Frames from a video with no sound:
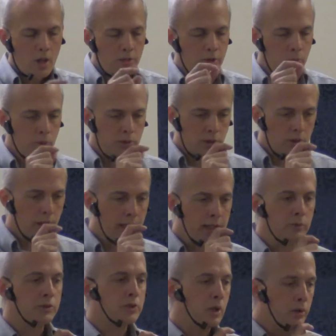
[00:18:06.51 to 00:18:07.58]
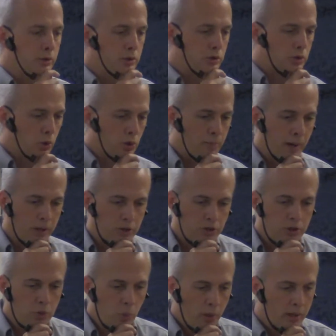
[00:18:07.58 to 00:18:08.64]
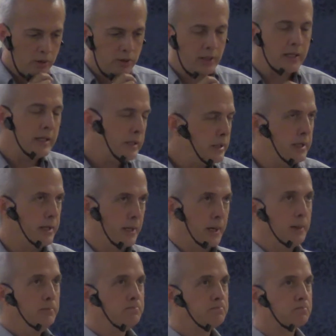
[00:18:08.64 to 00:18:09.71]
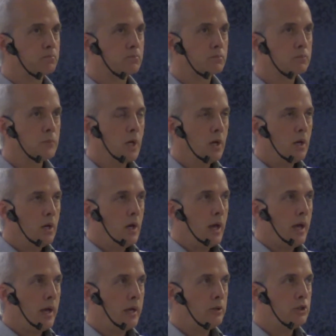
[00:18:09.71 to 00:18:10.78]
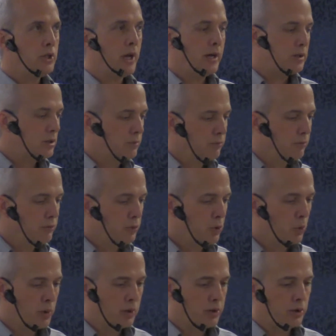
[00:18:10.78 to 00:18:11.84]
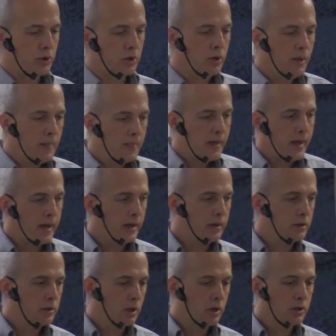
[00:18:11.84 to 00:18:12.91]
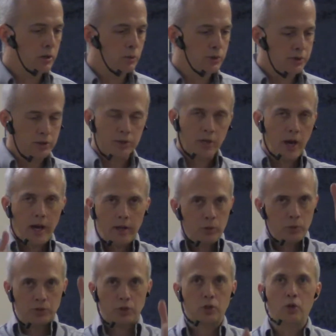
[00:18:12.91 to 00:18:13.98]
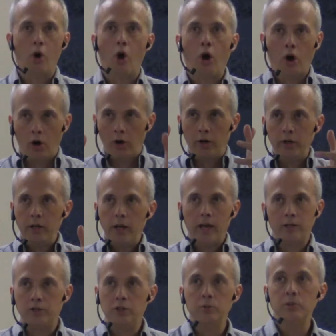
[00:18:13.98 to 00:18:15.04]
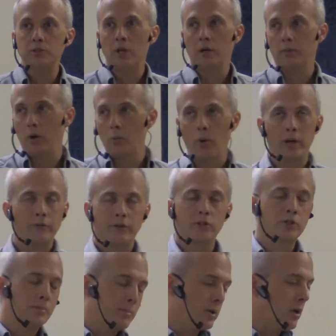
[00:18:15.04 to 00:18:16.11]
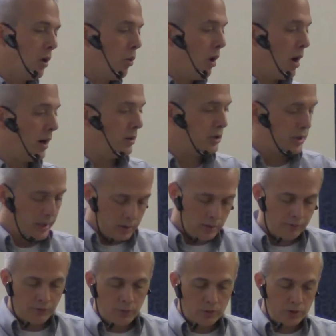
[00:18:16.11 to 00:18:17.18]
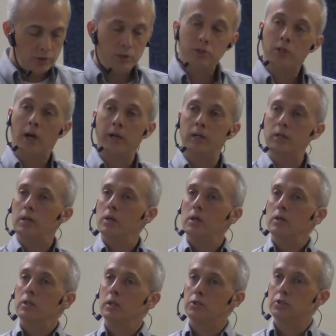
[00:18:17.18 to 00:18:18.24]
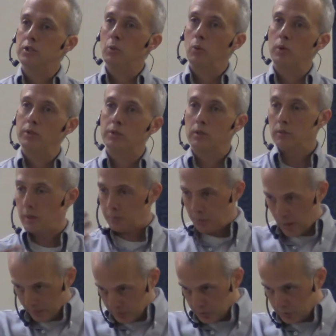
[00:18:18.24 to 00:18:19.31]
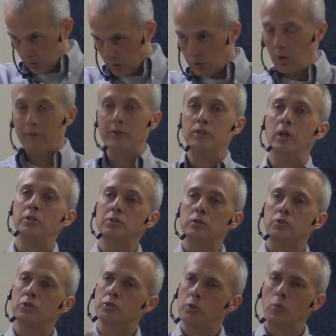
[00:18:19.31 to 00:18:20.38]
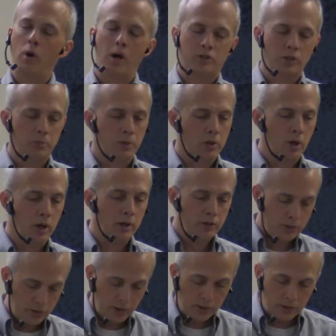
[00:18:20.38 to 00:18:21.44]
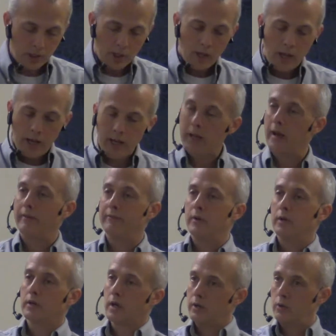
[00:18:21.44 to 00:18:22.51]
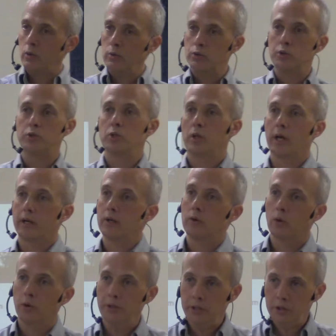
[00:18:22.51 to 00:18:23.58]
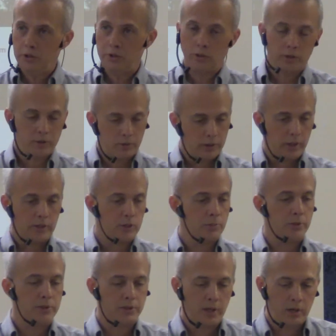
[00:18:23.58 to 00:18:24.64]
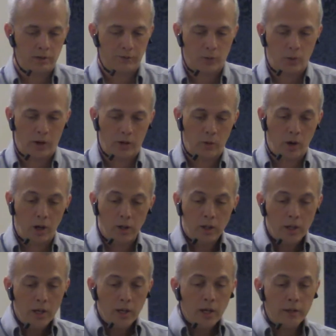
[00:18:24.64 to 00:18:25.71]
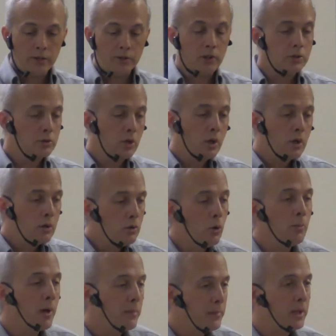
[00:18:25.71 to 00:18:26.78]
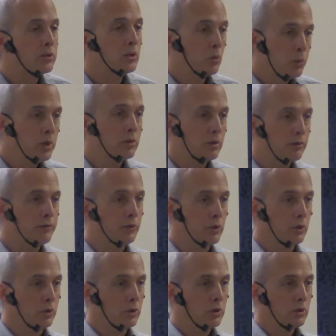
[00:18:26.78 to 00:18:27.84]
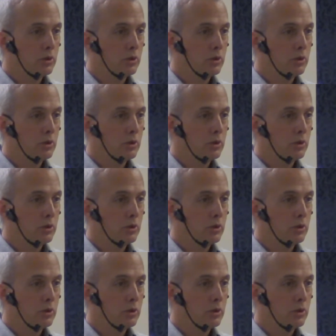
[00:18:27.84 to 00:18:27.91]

There was a lady that was telling a story about she went to India, and she had some fruit with her, and there was this guy who was a guard, and she was standing around waiting for something to go on, and she had some fruit, and she decided that she wanted to perhaps start a conversation. So she walks up to the guard, and she says, hey, I've got an orange. Would you like an orange? You look like you've been standing here for quite a while. And he says, no, ma'am, that's a winter food.